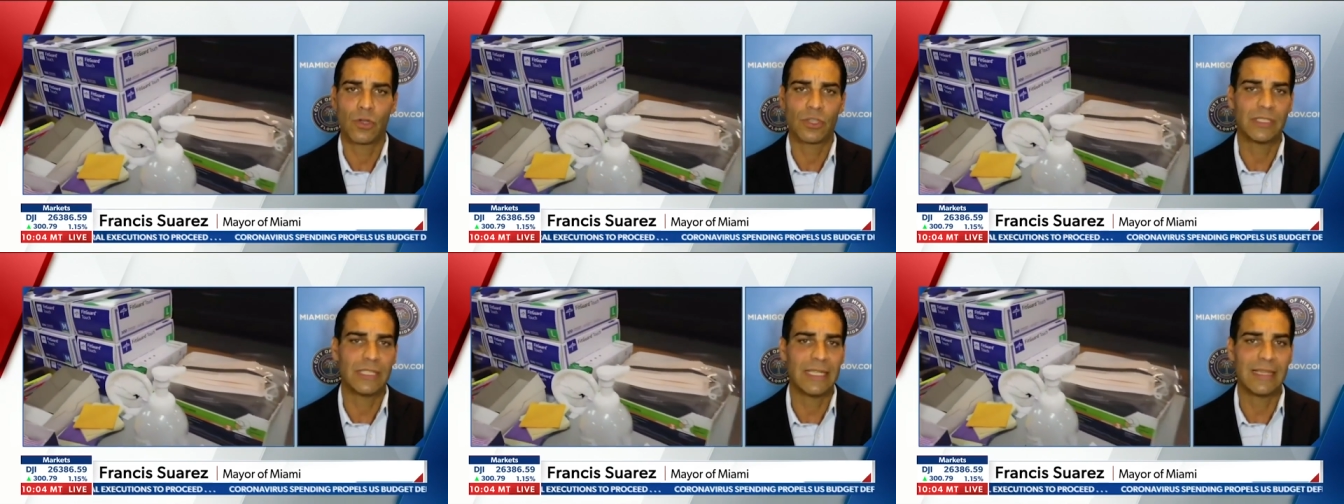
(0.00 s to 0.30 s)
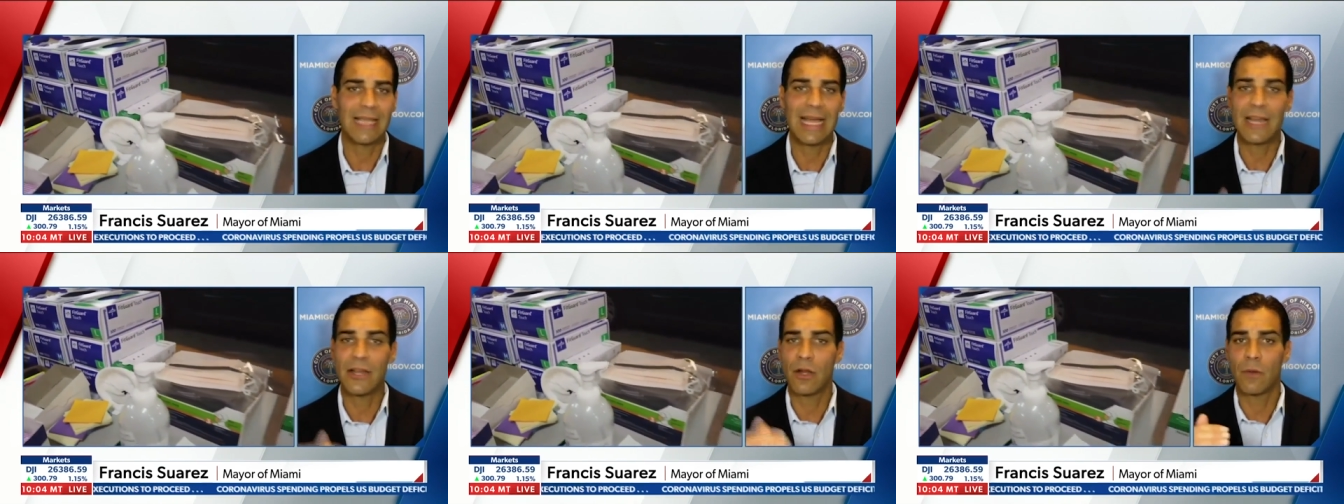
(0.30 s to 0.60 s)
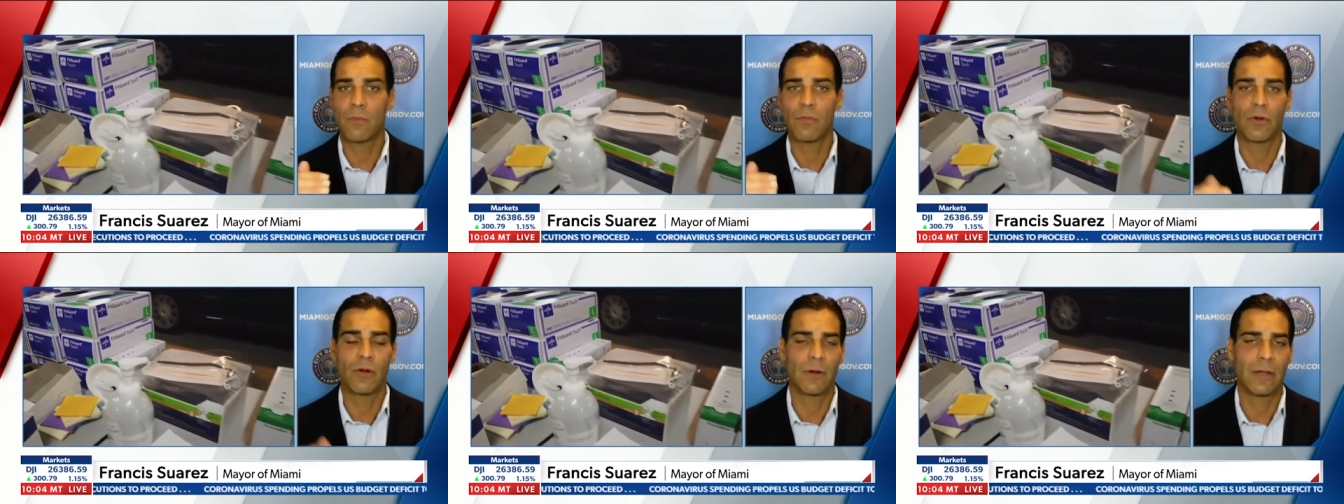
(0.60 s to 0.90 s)
we're seeing that
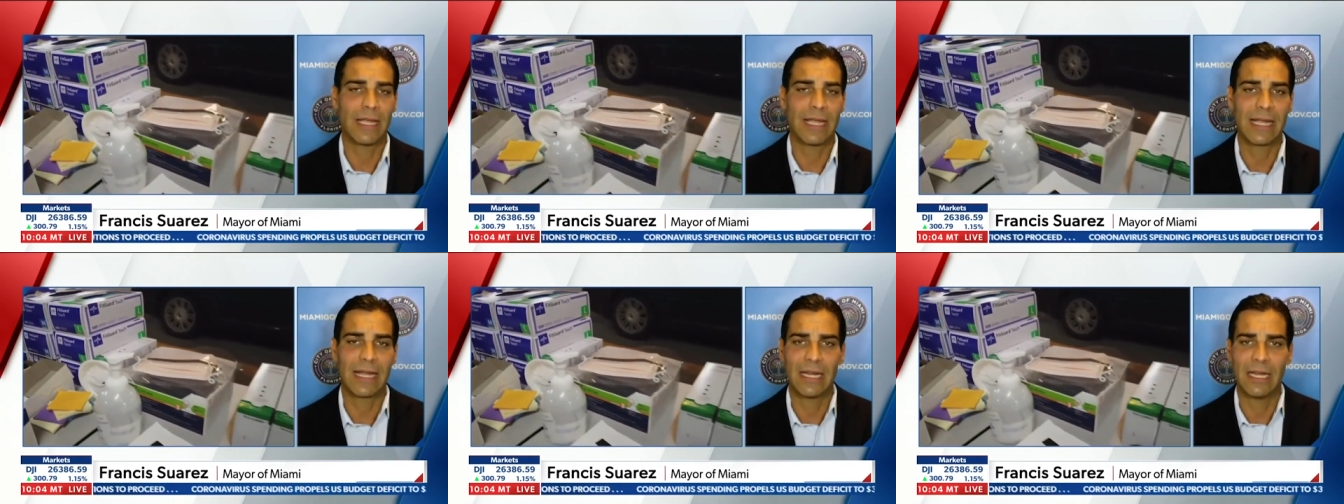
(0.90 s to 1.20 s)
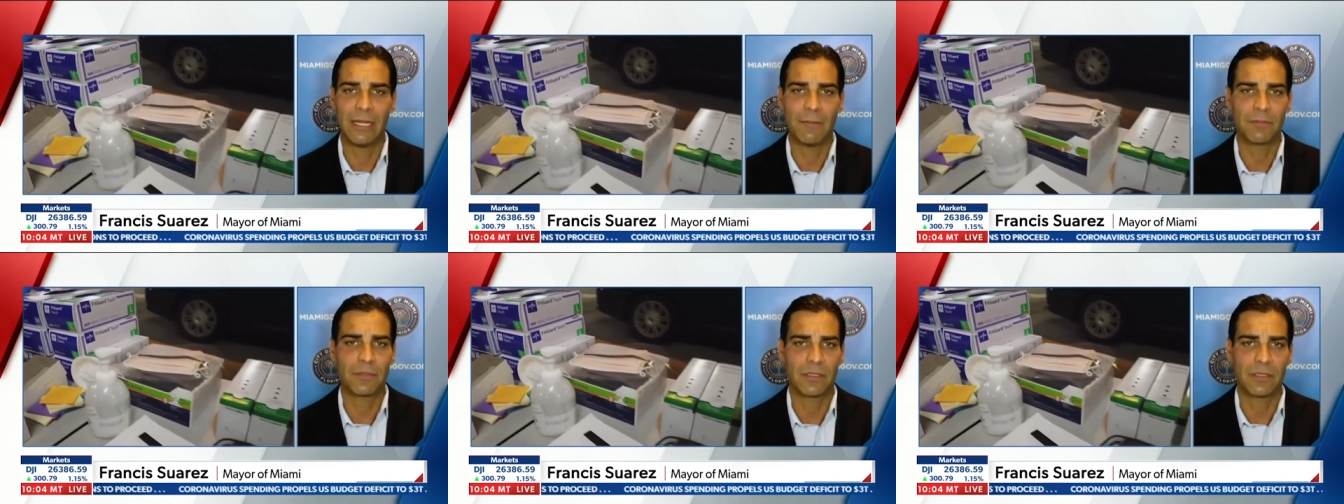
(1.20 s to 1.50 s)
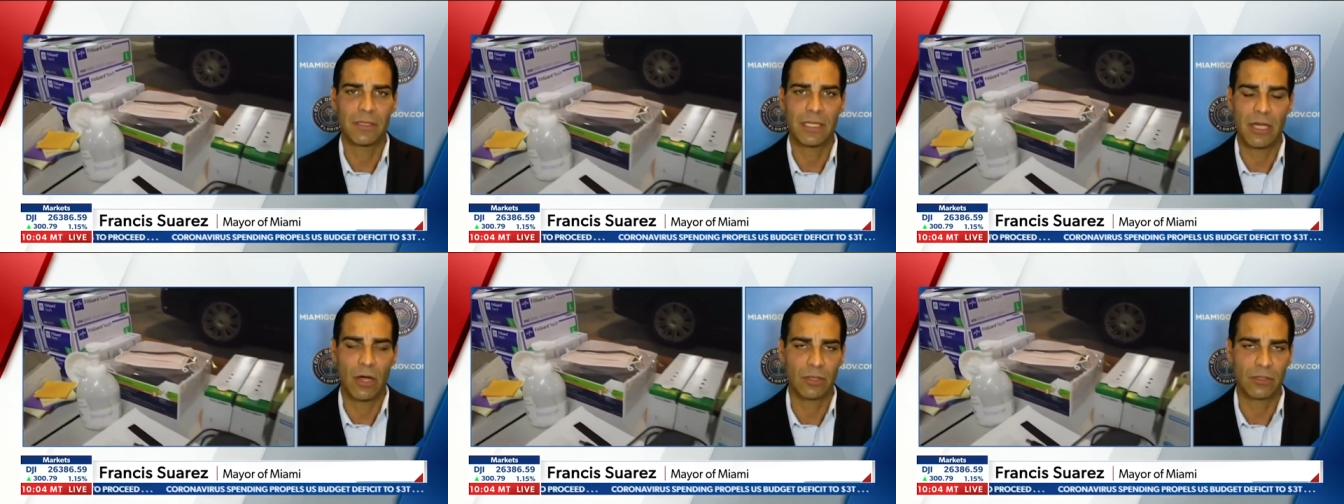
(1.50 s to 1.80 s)
number
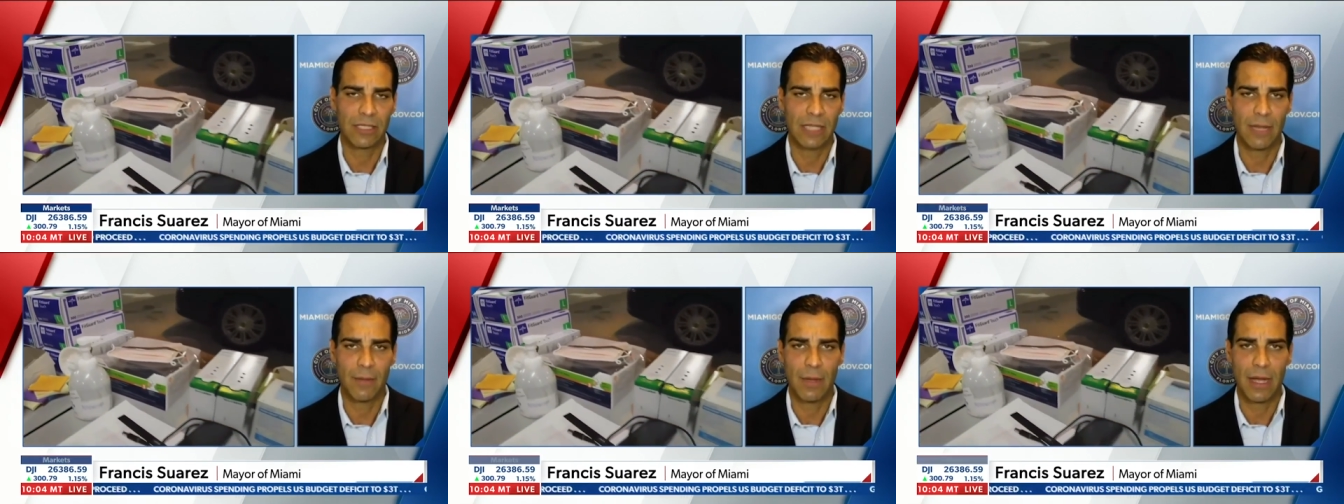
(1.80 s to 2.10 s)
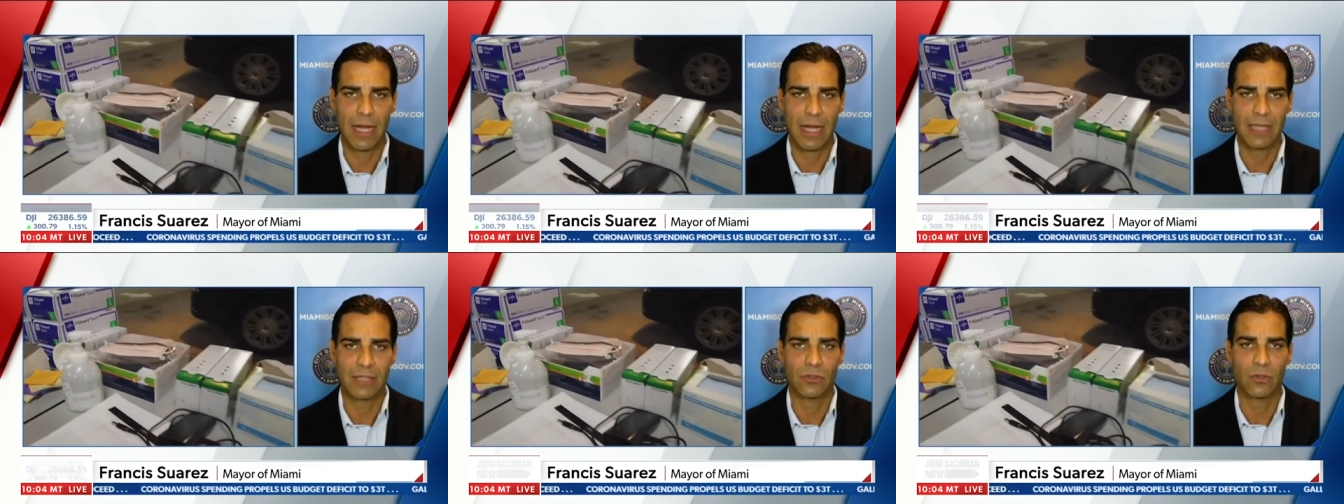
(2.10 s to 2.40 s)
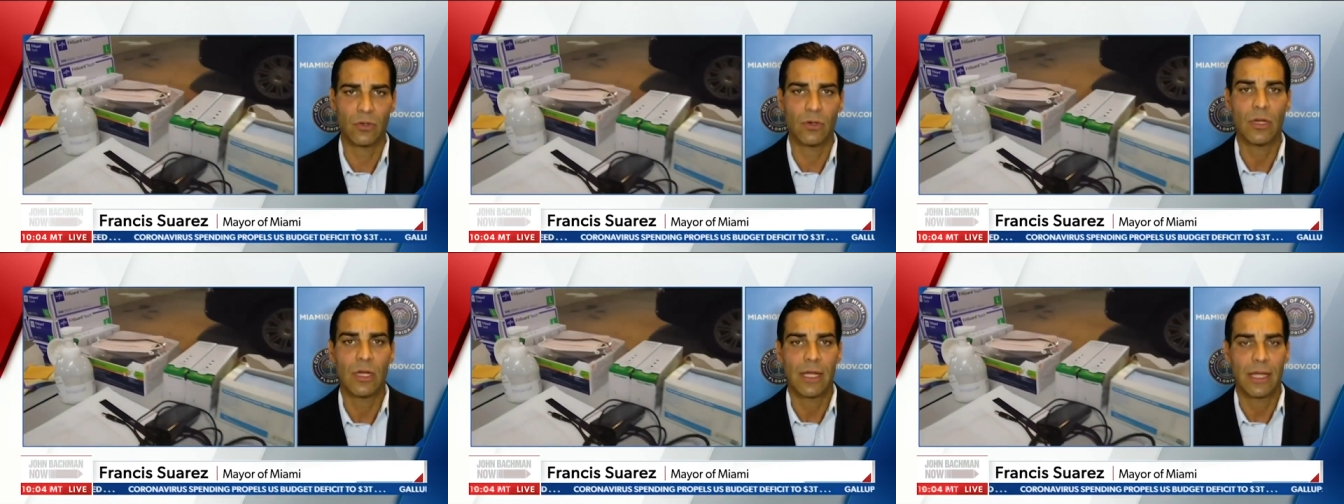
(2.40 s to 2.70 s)
eclipse the all-time high
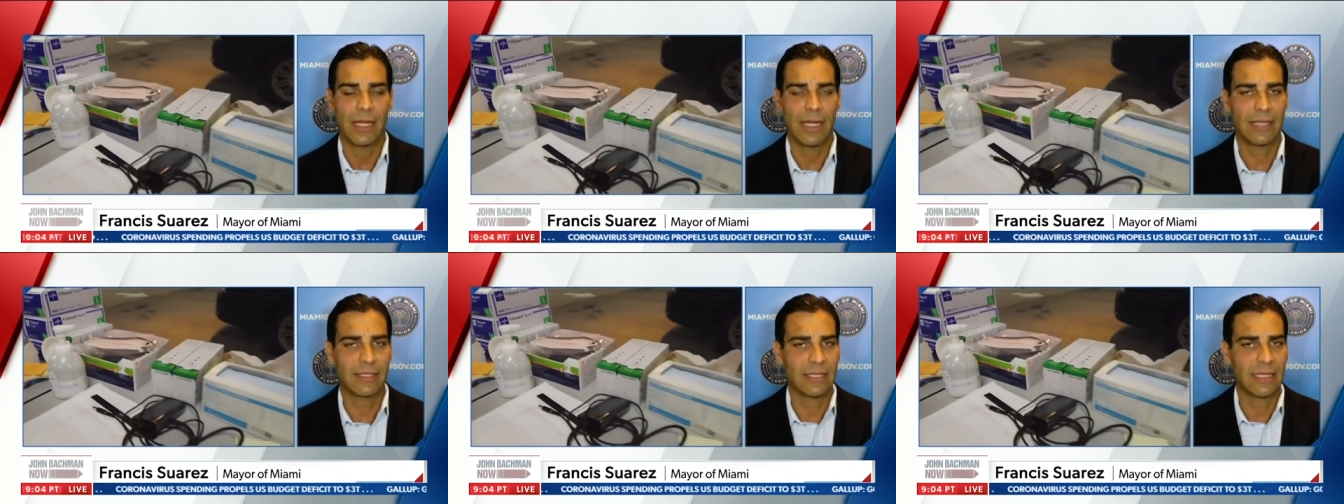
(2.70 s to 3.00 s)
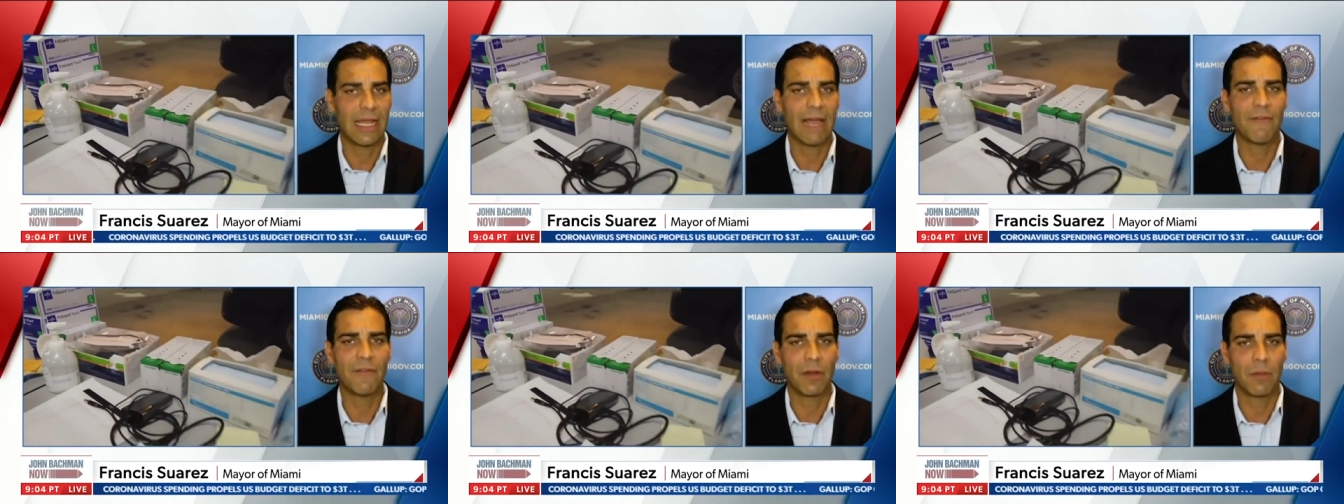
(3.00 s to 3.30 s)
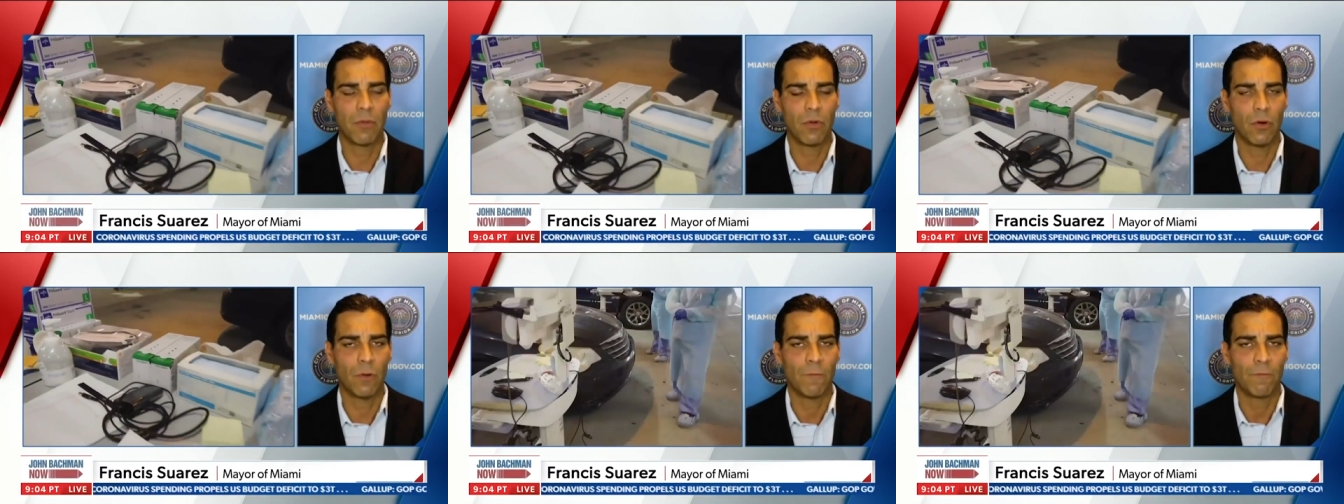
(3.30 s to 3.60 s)
so it's
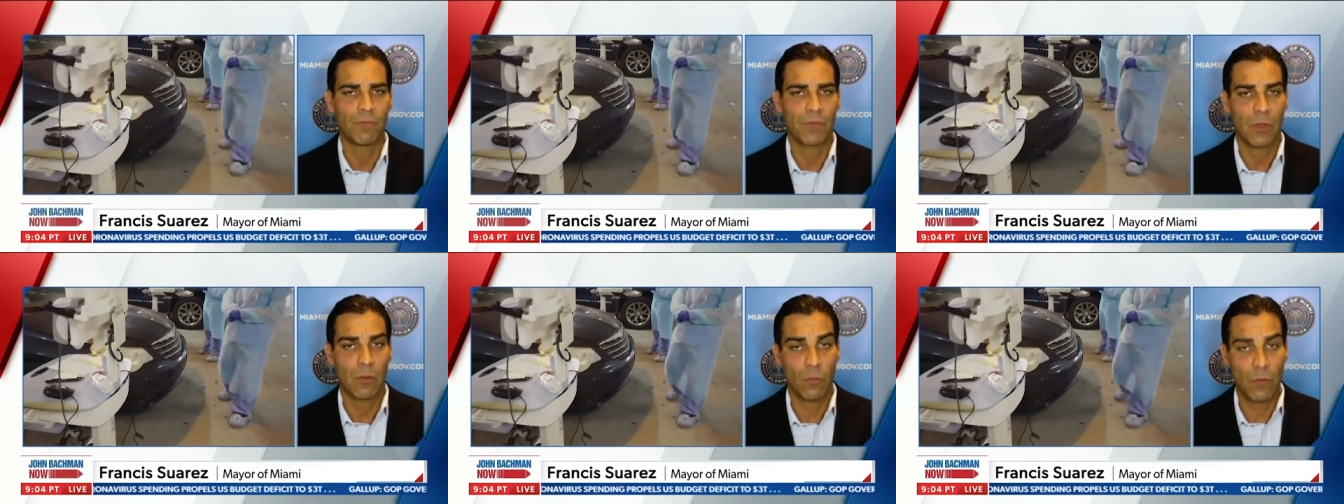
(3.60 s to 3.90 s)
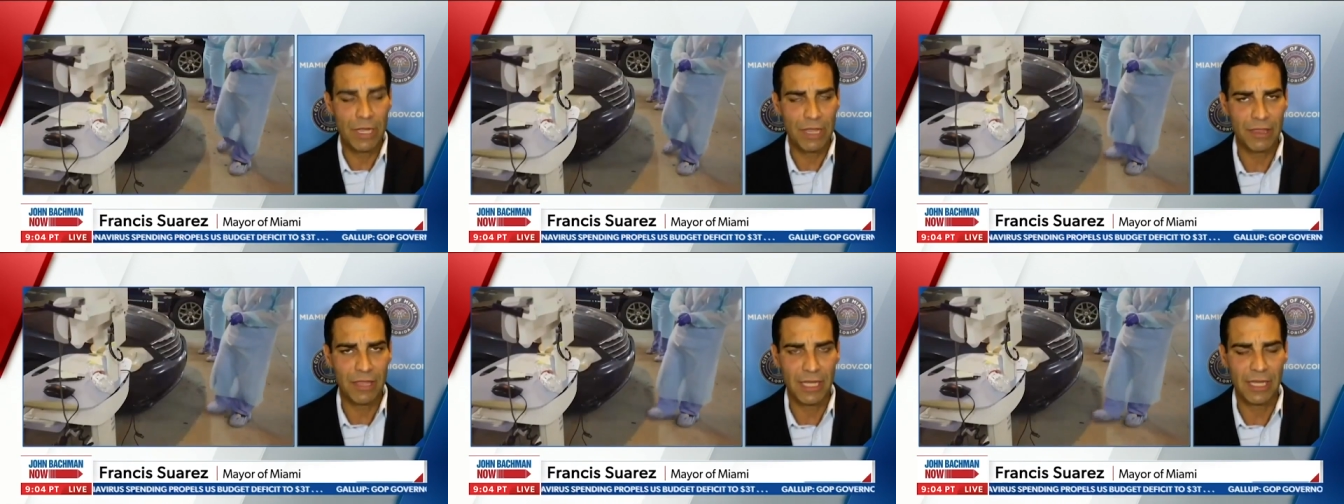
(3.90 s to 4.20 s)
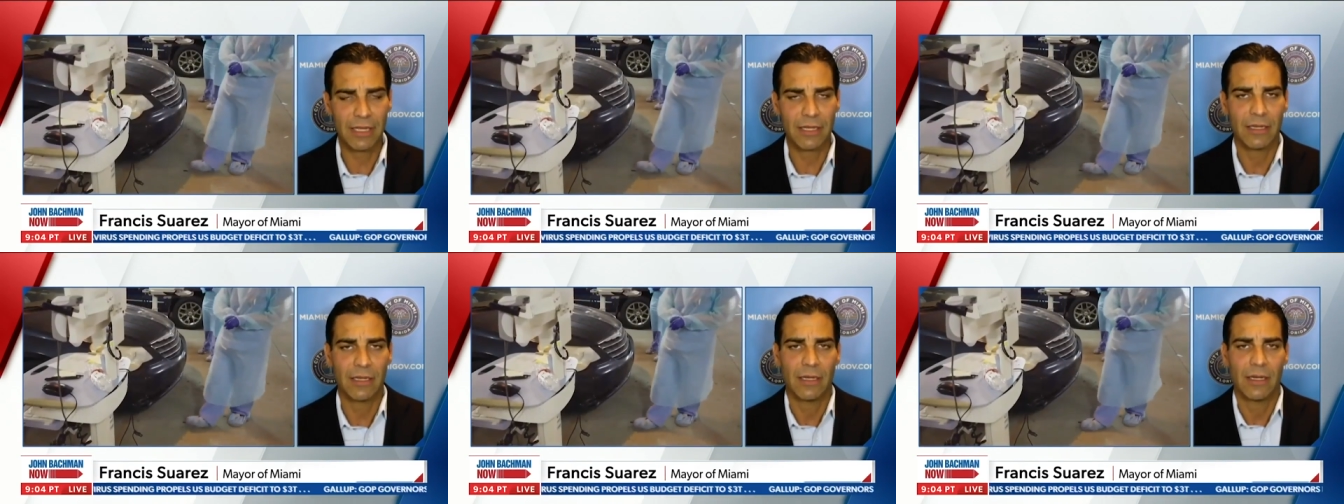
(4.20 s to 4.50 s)
inevitable we
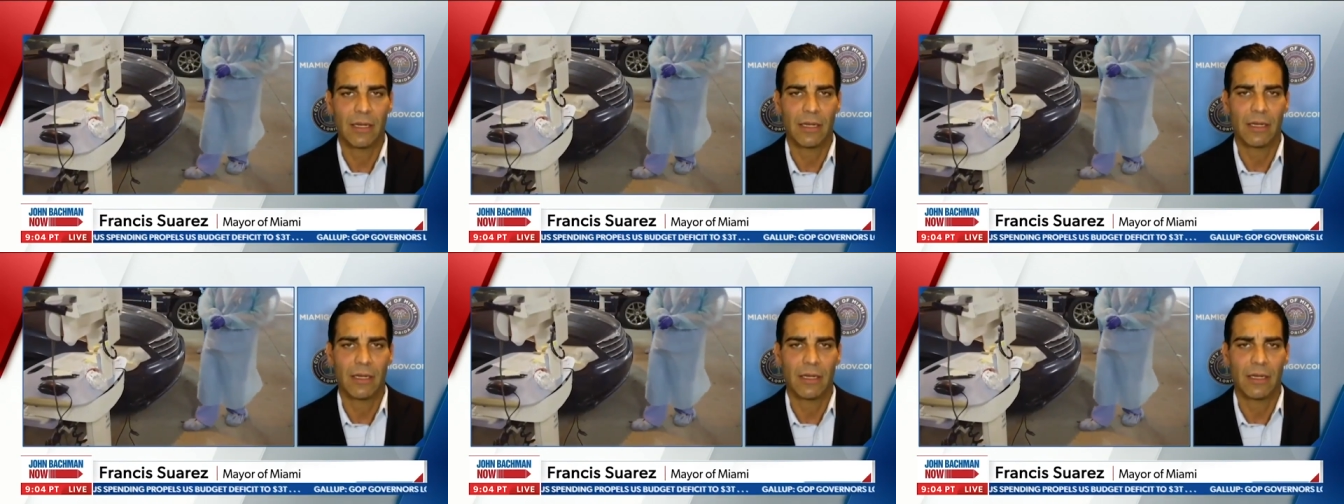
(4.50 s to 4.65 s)
think